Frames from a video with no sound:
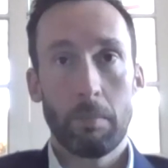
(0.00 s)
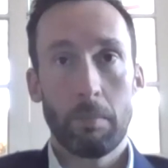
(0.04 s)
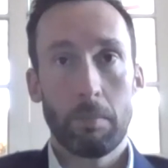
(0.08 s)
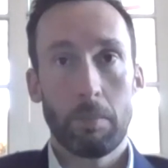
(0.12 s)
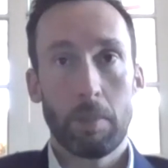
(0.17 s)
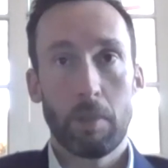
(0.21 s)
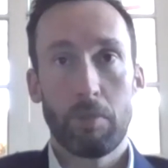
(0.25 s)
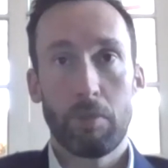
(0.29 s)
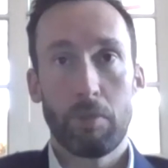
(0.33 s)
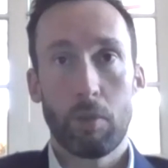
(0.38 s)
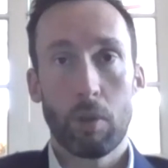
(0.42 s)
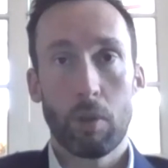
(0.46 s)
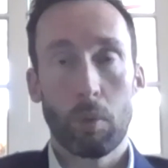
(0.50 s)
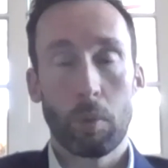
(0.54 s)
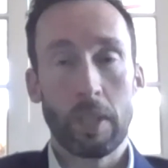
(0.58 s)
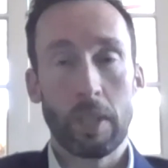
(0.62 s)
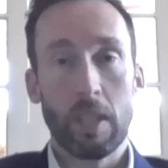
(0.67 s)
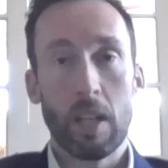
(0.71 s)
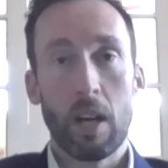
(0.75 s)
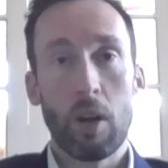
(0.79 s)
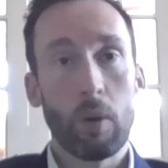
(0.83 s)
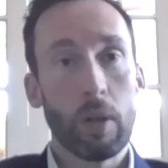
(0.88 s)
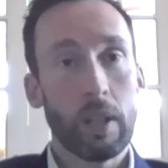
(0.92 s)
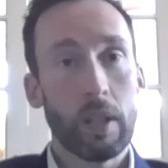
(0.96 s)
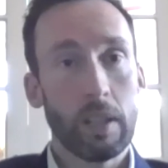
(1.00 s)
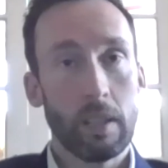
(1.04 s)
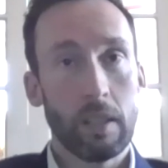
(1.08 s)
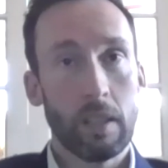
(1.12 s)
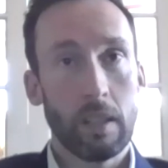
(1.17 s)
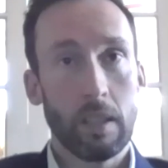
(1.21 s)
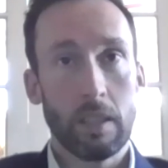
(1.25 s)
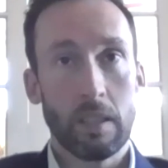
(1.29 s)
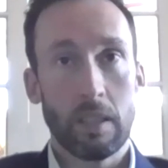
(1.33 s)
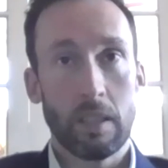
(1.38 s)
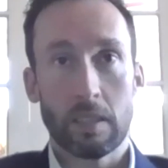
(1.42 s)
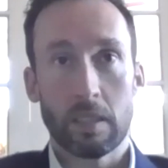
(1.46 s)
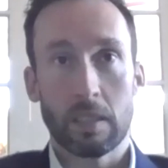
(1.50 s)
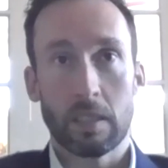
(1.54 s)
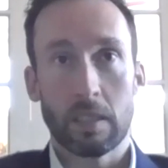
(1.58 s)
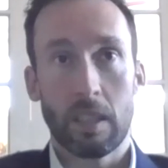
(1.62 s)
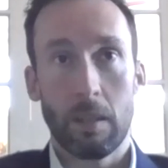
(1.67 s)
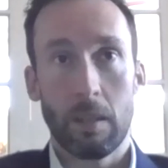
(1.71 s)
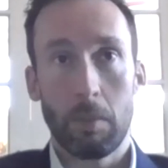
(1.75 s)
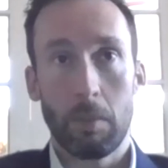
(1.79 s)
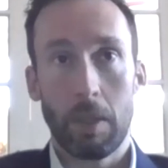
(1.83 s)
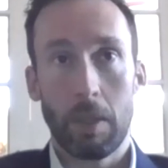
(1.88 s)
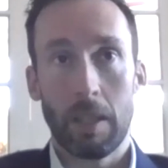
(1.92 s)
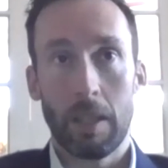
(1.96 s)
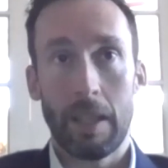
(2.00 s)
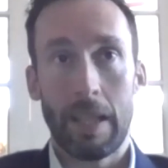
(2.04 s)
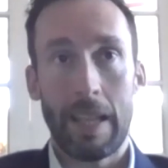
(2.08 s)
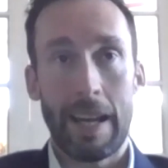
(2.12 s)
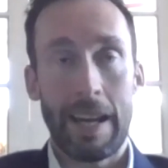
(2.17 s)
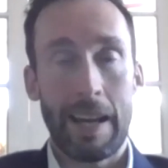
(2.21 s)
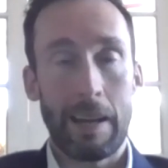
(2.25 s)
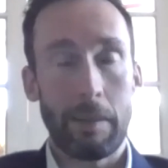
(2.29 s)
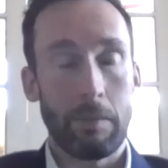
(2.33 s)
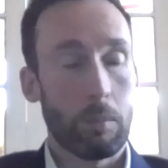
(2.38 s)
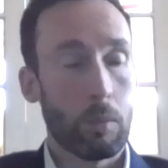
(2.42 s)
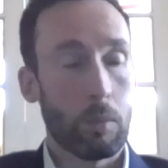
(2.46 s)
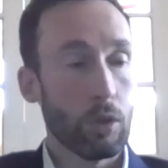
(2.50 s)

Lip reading: before we know it. This is going to be a lot